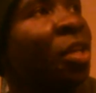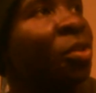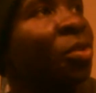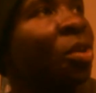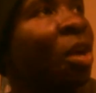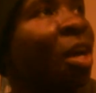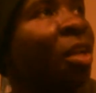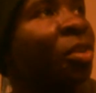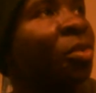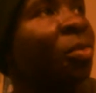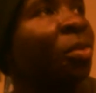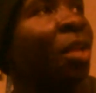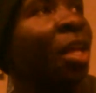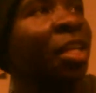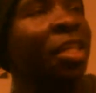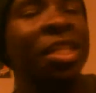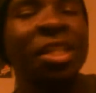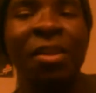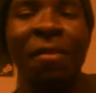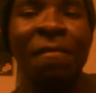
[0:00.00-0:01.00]
You talk to her
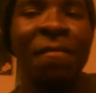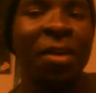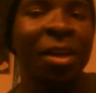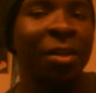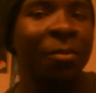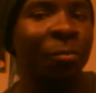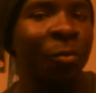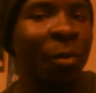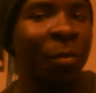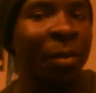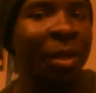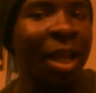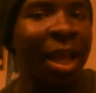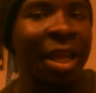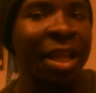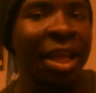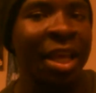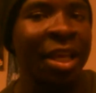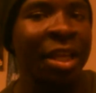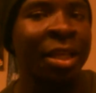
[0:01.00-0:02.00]
like she's a fucking woman
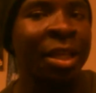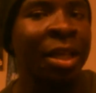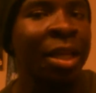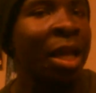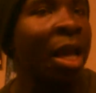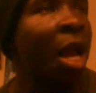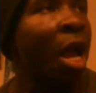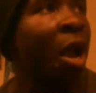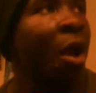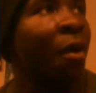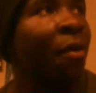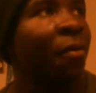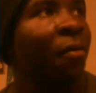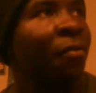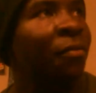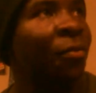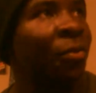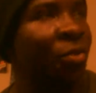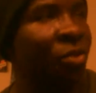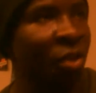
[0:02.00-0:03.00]
and then
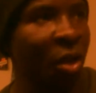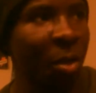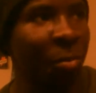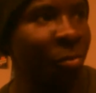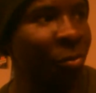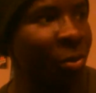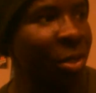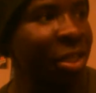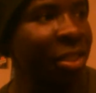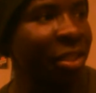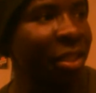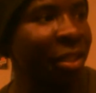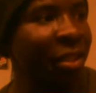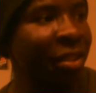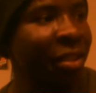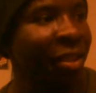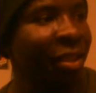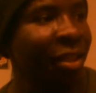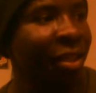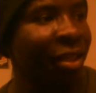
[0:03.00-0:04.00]
for some
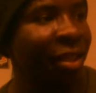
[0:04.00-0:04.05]
reason